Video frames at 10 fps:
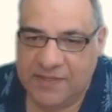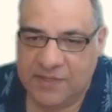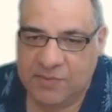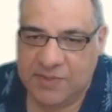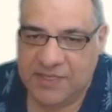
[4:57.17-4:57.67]
This
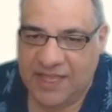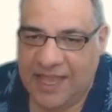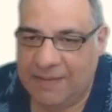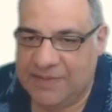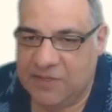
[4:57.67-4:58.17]
was an
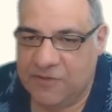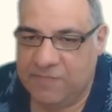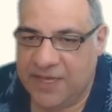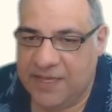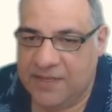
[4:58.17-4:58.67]
absolute
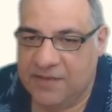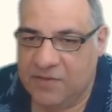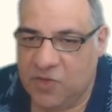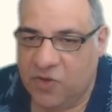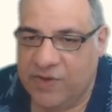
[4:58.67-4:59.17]
pin,
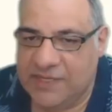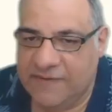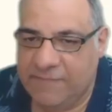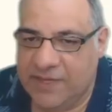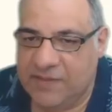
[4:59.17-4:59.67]
not a relative
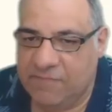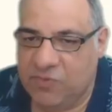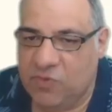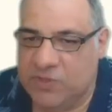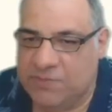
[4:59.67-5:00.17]
pin. The
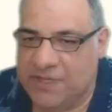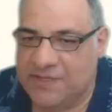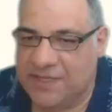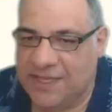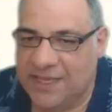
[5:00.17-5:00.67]
pawn was pinned to
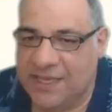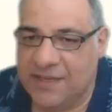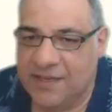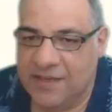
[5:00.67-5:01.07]
the king.